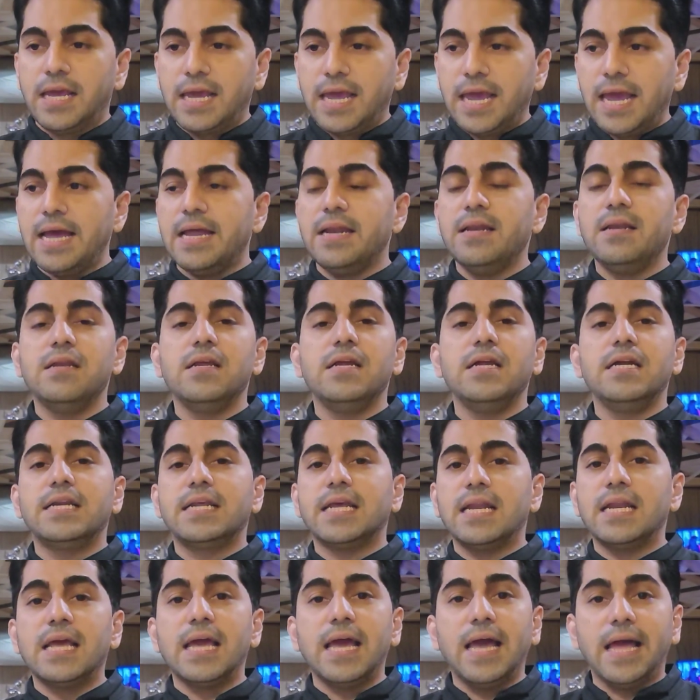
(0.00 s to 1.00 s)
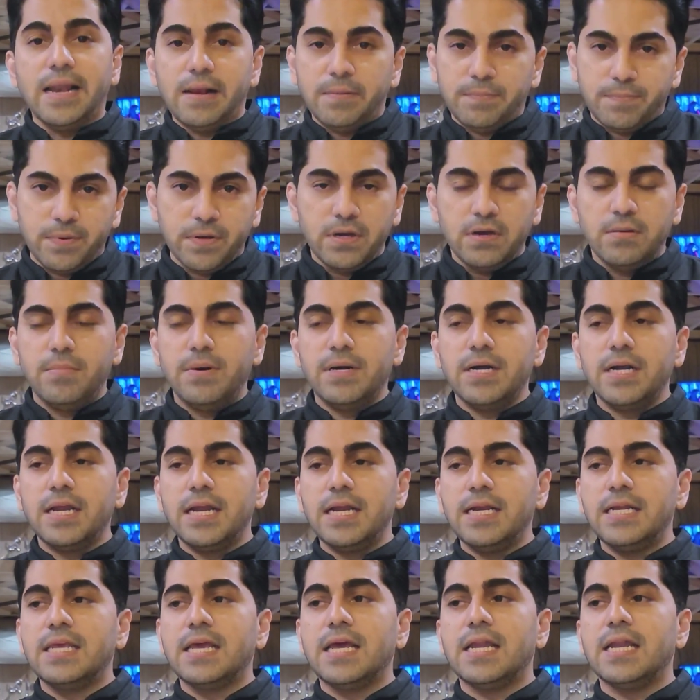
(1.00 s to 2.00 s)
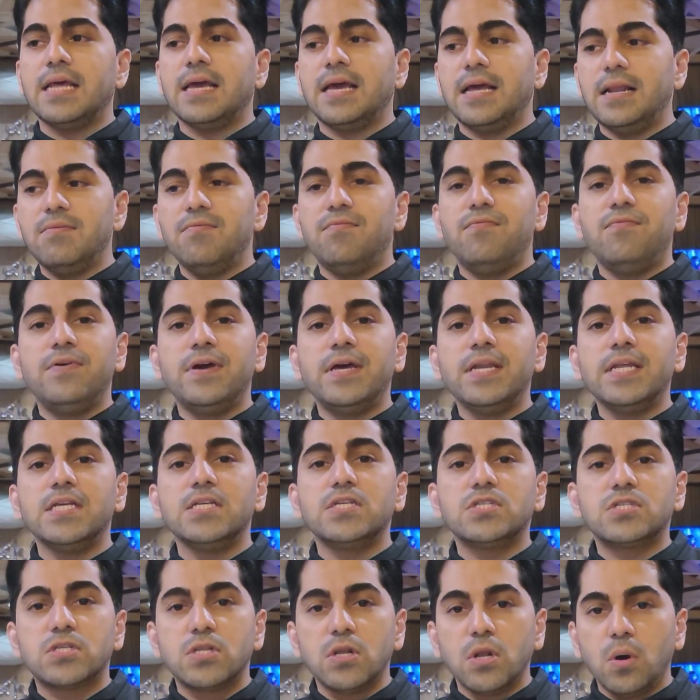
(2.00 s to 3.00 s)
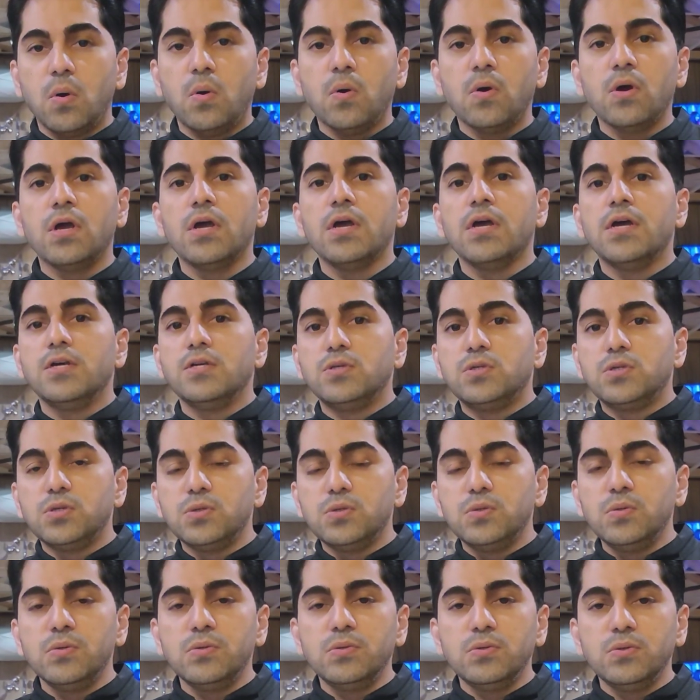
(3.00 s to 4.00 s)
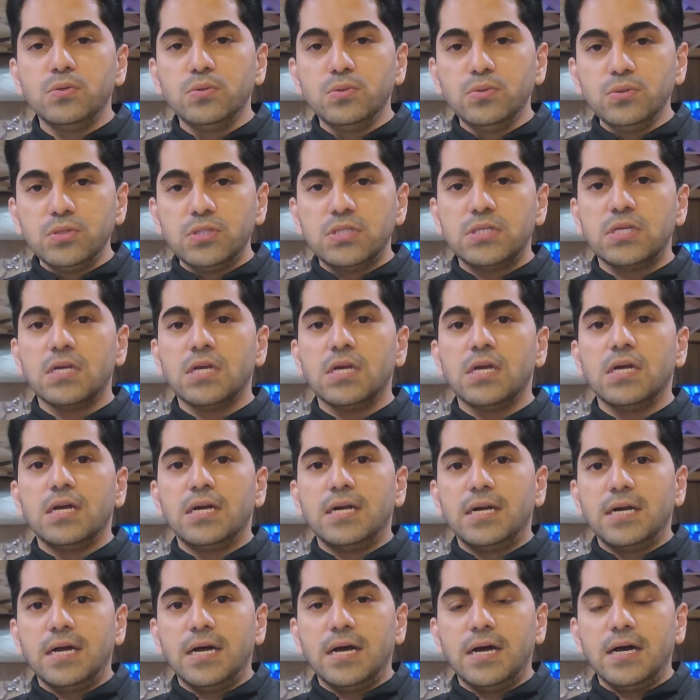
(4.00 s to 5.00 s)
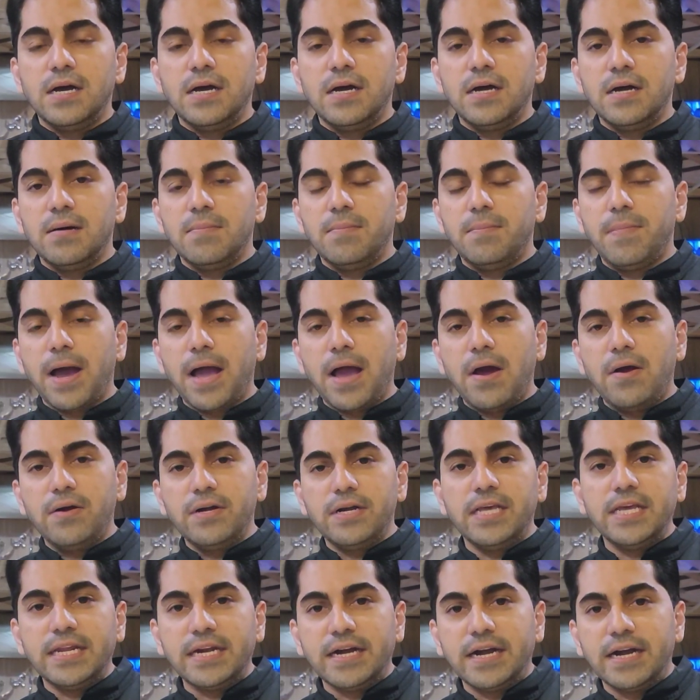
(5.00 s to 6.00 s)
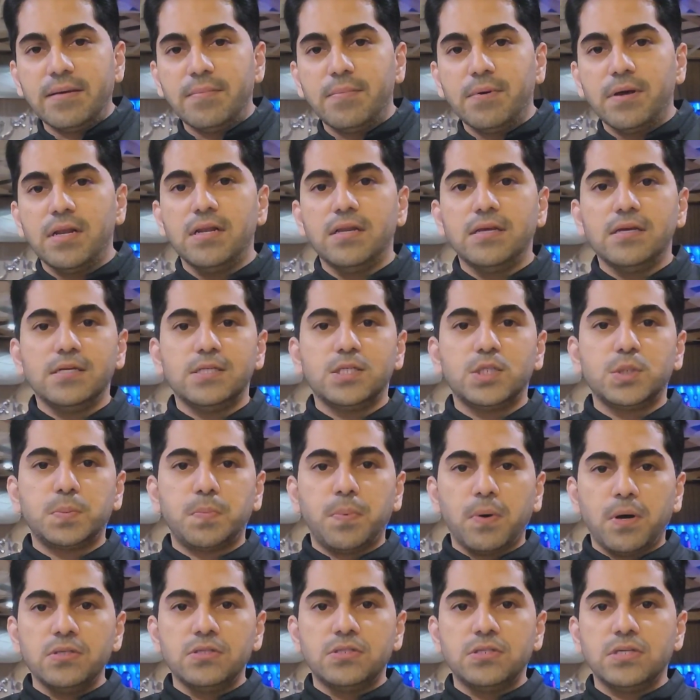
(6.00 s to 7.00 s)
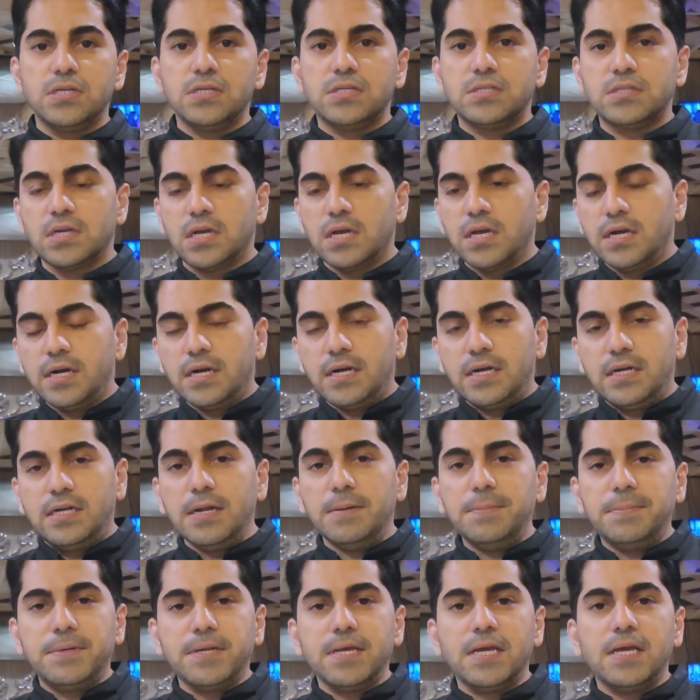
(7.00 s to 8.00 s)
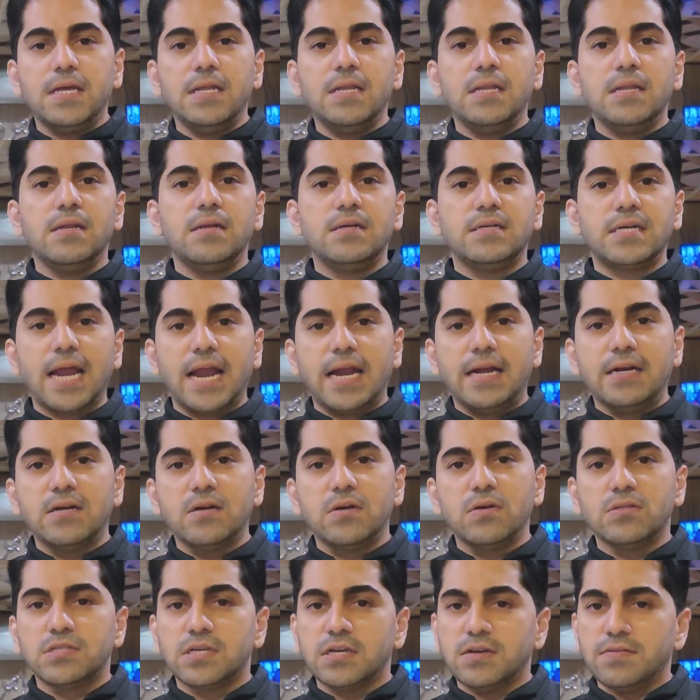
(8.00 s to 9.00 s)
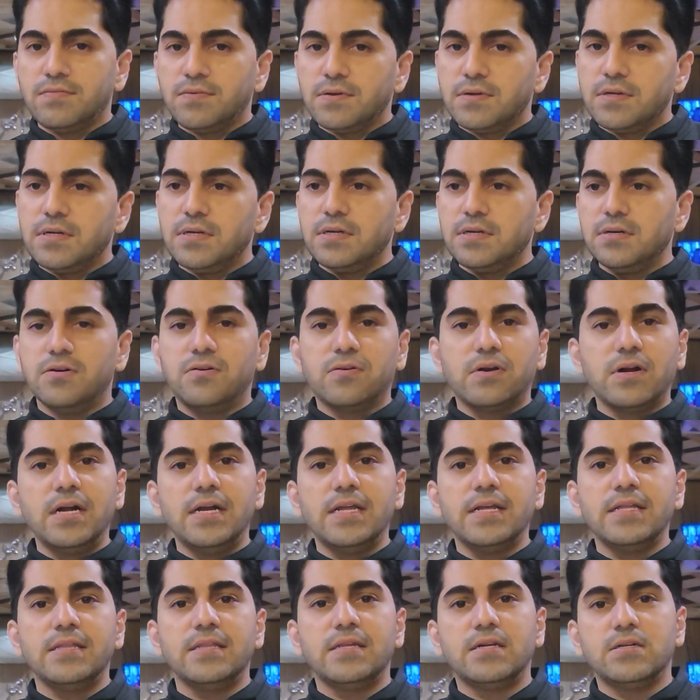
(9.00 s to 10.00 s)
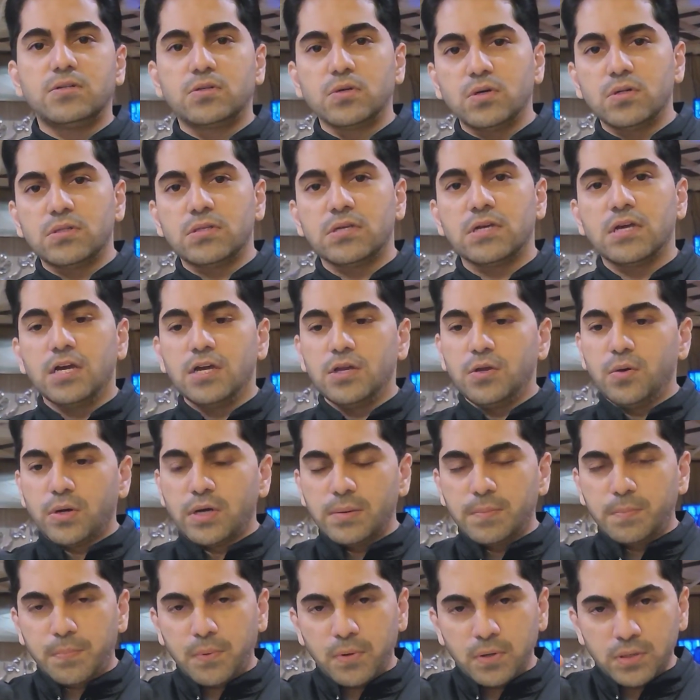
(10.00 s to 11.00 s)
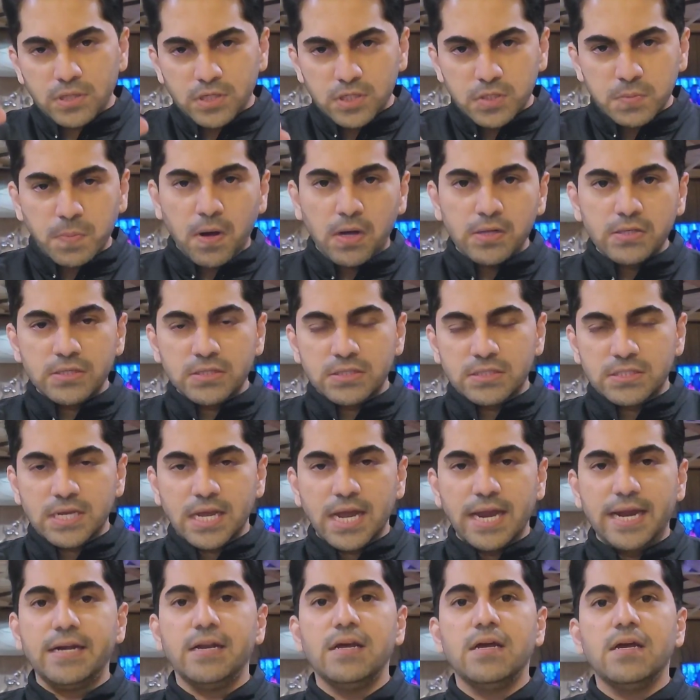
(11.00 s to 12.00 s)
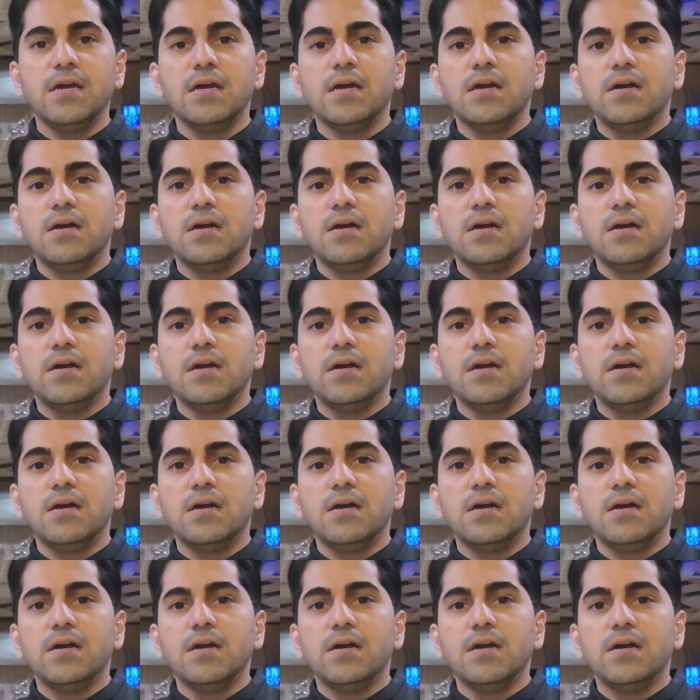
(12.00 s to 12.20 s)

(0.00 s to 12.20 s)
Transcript: can help, but it can help very slow. You use biodegradable sponges dipped in Tideglosef, drilled in the tooth. You can put the sponge inside,